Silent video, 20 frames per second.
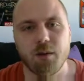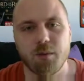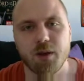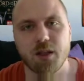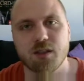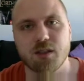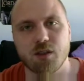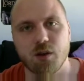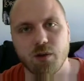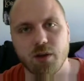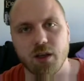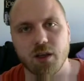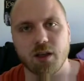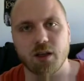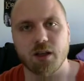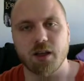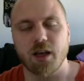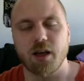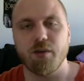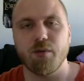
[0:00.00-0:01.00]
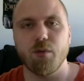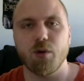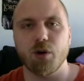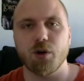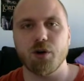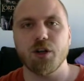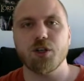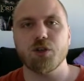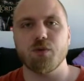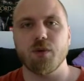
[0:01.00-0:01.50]
bit so he can have more
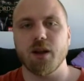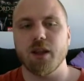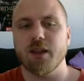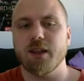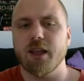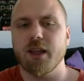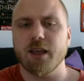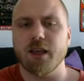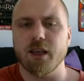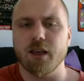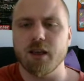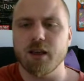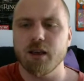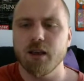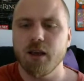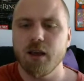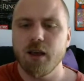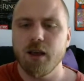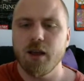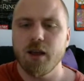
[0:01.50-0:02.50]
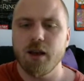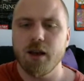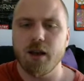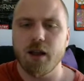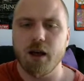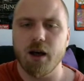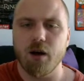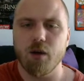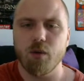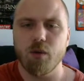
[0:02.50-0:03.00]
reach while attacking.
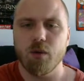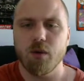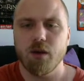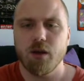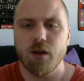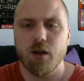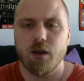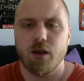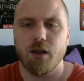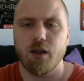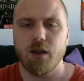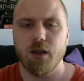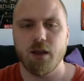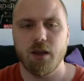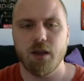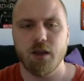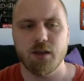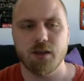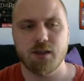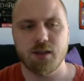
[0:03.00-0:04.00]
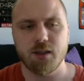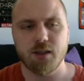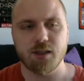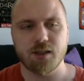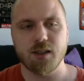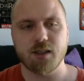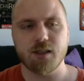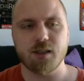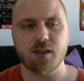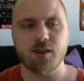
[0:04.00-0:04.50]
Now, since
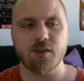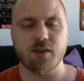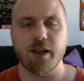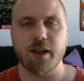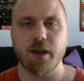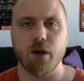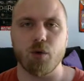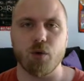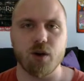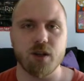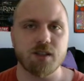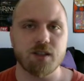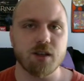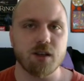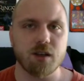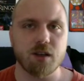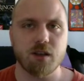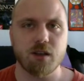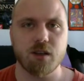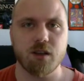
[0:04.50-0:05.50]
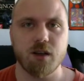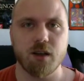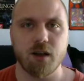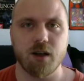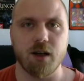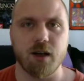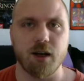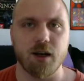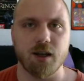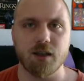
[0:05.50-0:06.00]
this is a Rhizard
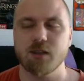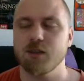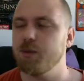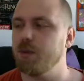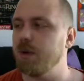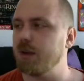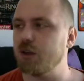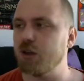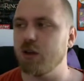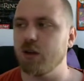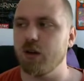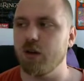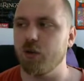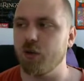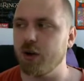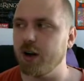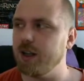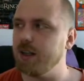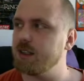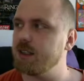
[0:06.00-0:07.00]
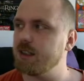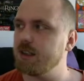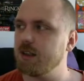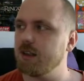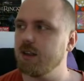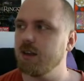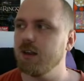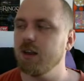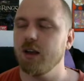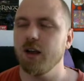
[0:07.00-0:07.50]
special race
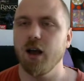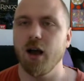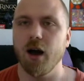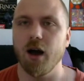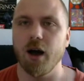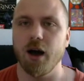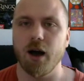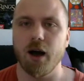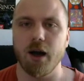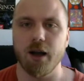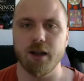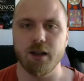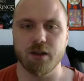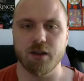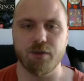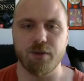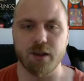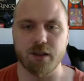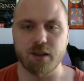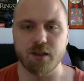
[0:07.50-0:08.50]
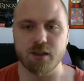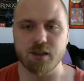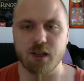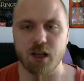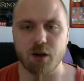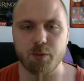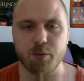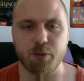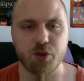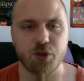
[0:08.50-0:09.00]
in the Phantasy
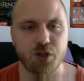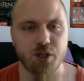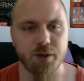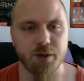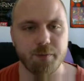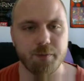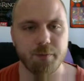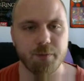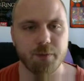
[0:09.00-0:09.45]
RPG,